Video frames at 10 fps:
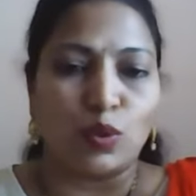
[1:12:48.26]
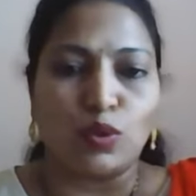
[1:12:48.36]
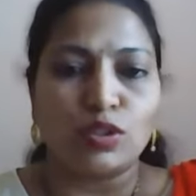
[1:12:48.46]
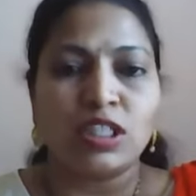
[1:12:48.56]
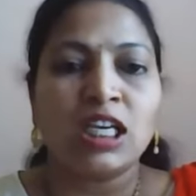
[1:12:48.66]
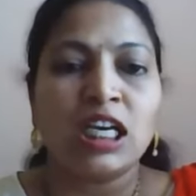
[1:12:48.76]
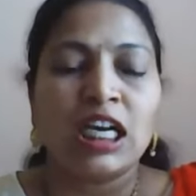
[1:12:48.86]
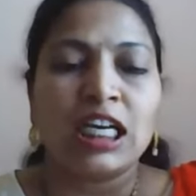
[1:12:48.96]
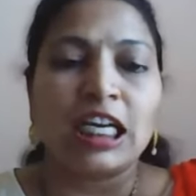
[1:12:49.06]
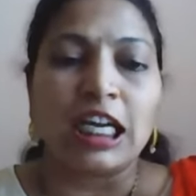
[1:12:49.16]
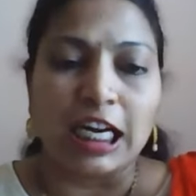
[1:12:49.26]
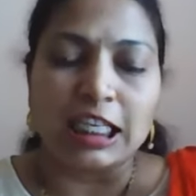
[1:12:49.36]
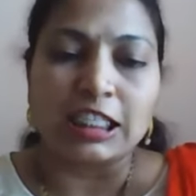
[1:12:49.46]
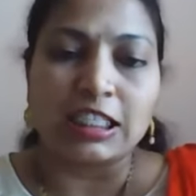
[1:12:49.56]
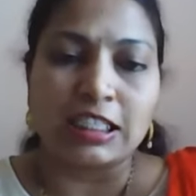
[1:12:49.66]
books, he
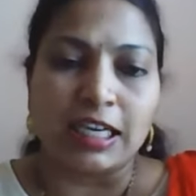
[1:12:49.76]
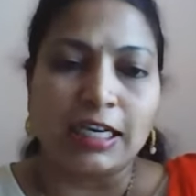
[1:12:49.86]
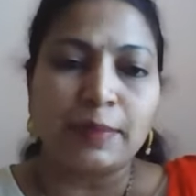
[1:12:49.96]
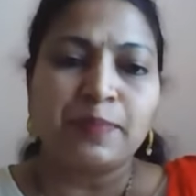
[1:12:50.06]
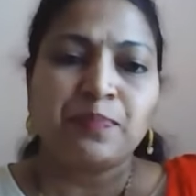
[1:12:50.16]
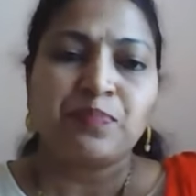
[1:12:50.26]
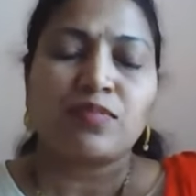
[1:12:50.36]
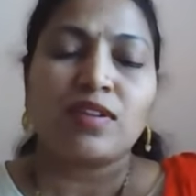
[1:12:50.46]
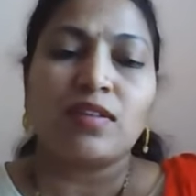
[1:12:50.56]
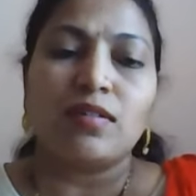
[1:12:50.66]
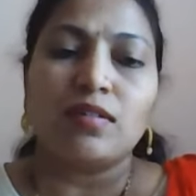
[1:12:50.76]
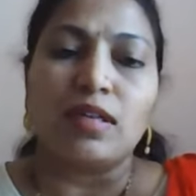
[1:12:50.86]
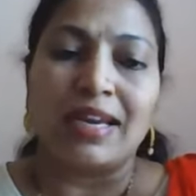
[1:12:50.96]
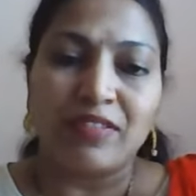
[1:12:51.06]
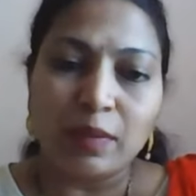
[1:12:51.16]
writes that
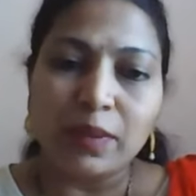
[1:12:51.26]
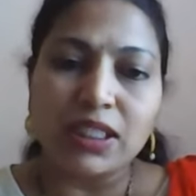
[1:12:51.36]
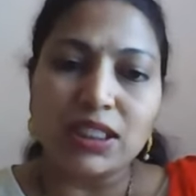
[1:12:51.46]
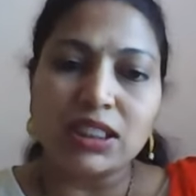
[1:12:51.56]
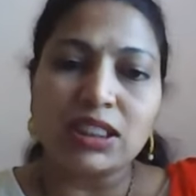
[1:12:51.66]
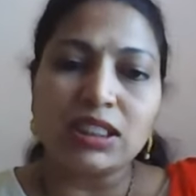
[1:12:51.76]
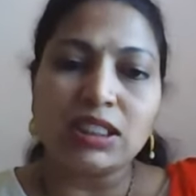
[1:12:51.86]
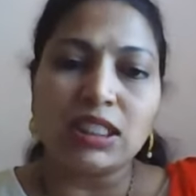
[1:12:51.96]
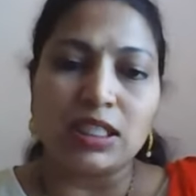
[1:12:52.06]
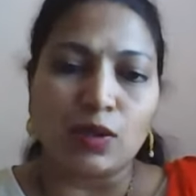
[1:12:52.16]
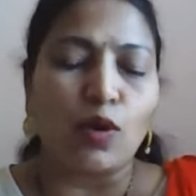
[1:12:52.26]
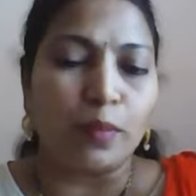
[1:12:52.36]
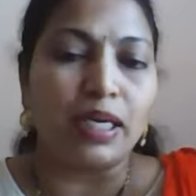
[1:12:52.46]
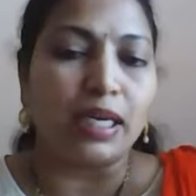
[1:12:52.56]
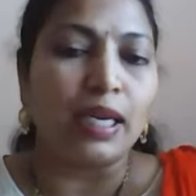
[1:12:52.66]
every person in a
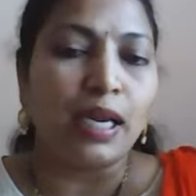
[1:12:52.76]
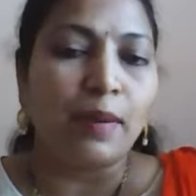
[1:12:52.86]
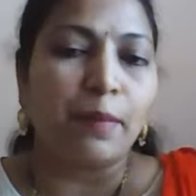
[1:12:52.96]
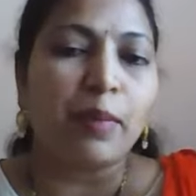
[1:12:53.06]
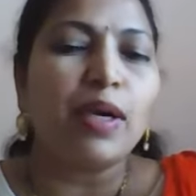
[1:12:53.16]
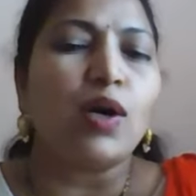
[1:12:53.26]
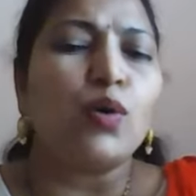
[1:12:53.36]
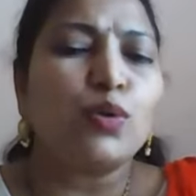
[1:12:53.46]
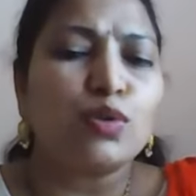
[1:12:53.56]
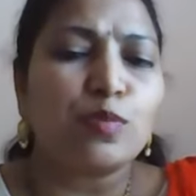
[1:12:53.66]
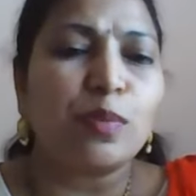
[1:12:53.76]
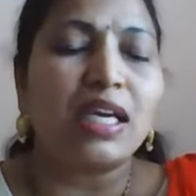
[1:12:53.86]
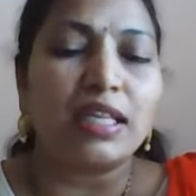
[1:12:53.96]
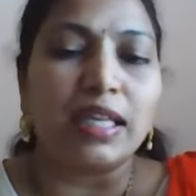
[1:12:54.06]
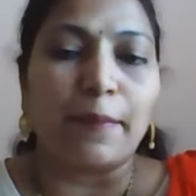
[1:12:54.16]
comedy may be allowed to
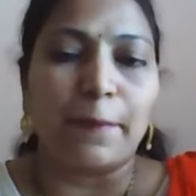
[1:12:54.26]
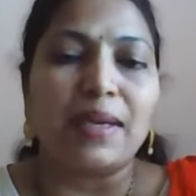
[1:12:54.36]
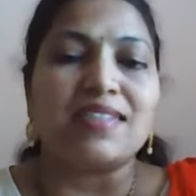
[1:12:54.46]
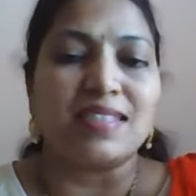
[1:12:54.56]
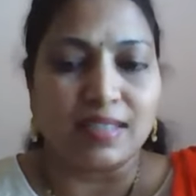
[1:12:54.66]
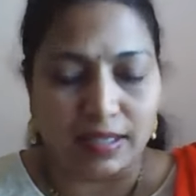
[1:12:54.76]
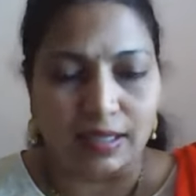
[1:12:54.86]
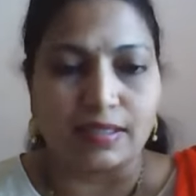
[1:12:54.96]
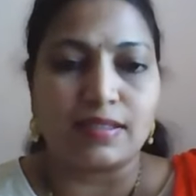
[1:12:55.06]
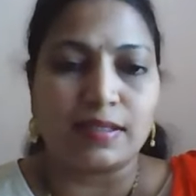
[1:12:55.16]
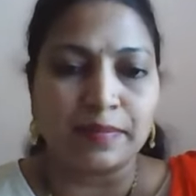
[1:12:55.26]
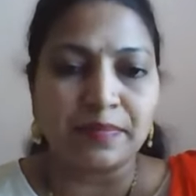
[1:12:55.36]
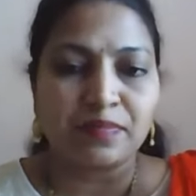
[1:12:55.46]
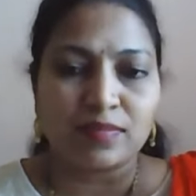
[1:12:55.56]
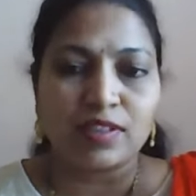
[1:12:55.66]
speak them pleasant
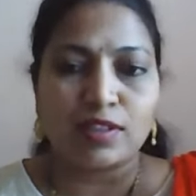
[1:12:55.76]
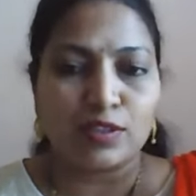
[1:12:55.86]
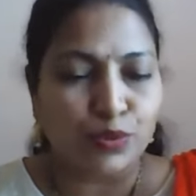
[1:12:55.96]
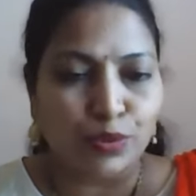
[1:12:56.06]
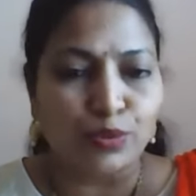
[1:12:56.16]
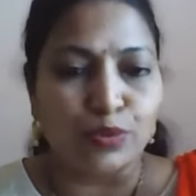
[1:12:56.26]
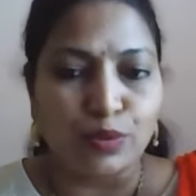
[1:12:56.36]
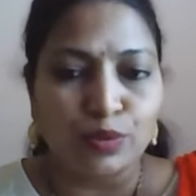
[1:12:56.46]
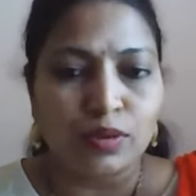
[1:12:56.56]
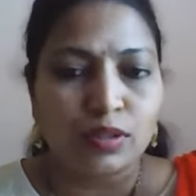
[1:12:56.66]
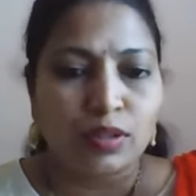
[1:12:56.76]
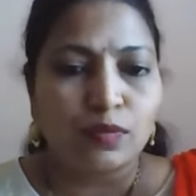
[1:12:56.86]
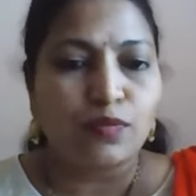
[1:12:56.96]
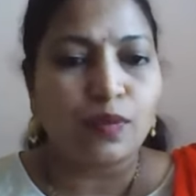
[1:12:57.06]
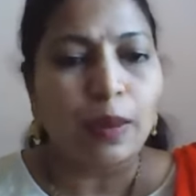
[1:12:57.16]
things. It's true, no?
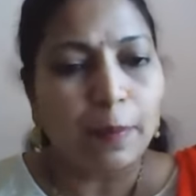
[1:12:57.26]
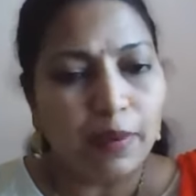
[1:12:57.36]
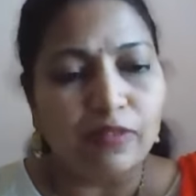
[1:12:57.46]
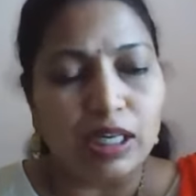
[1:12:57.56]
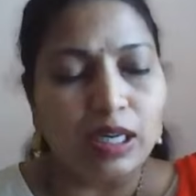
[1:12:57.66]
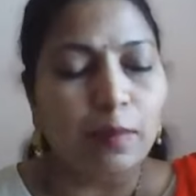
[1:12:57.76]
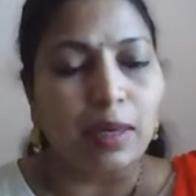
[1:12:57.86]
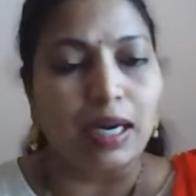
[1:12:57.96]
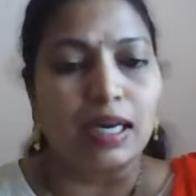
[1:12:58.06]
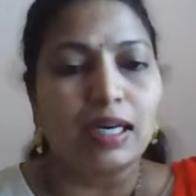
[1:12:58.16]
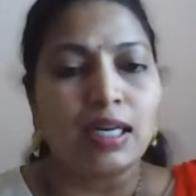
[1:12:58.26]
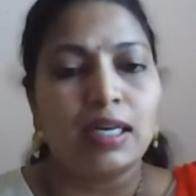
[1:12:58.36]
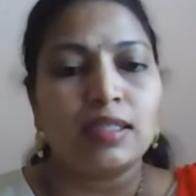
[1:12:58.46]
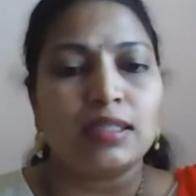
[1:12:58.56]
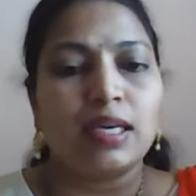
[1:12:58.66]
From a witty man,
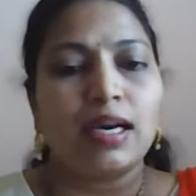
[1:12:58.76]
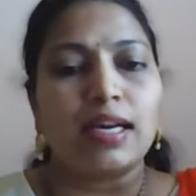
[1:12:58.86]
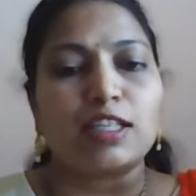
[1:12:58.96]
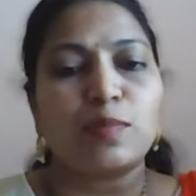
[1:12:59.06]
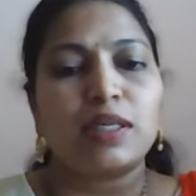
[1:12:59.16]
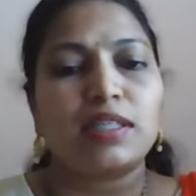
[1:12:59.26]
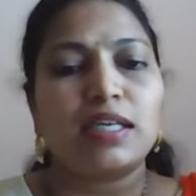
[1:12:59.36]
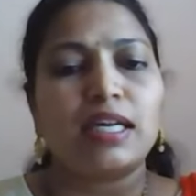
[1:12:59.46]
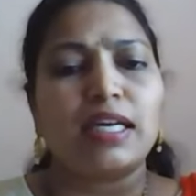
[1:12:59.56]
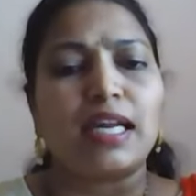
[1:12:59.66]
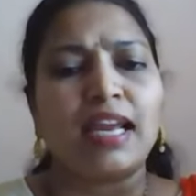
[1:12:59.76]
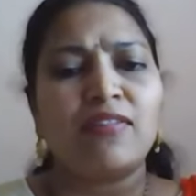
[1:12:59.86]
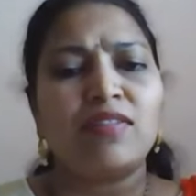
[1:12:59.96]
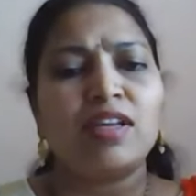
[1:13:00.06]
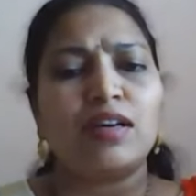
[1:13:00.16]
they are expected, and
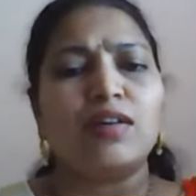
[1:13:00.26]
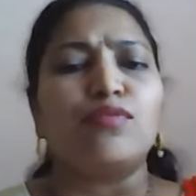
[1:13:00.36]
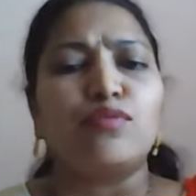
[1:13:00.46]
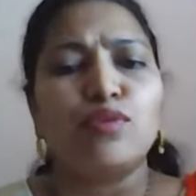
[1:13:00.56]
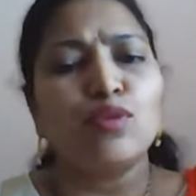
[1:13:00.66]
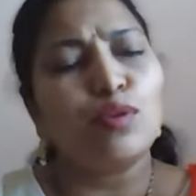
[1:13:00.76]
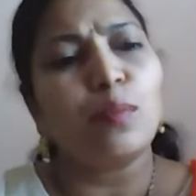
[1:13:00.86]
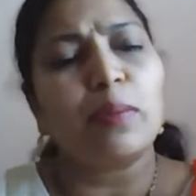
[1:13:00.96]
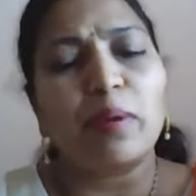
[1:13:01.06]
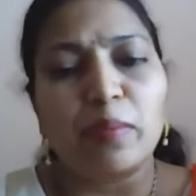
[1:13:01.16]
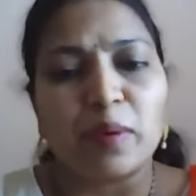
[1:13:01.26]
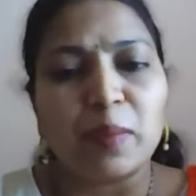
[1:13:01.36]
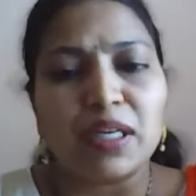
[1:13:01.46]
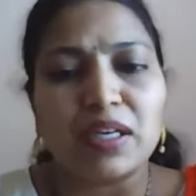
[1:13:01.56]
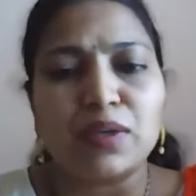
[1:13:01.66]
every fool may be
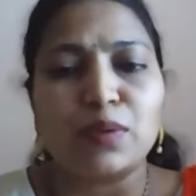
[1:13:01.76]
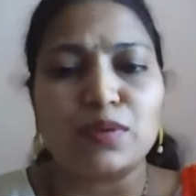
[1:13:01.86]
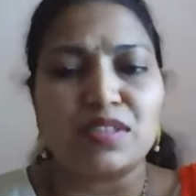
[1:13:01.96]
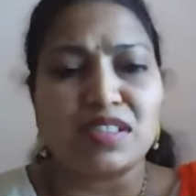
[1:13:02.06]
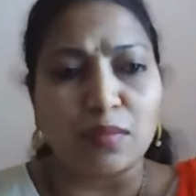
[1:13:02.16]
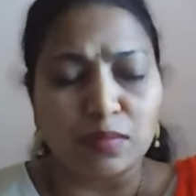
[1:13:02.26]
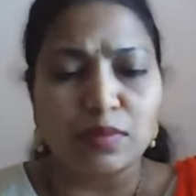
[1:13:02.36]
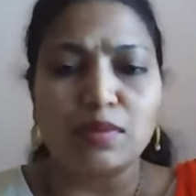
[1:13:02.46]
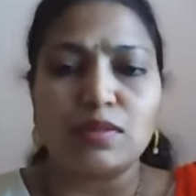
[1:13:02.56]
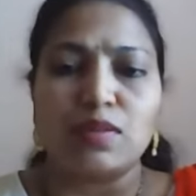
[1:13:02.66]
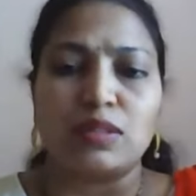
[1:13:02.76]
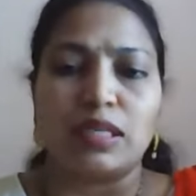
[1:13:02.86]
permitted to stumble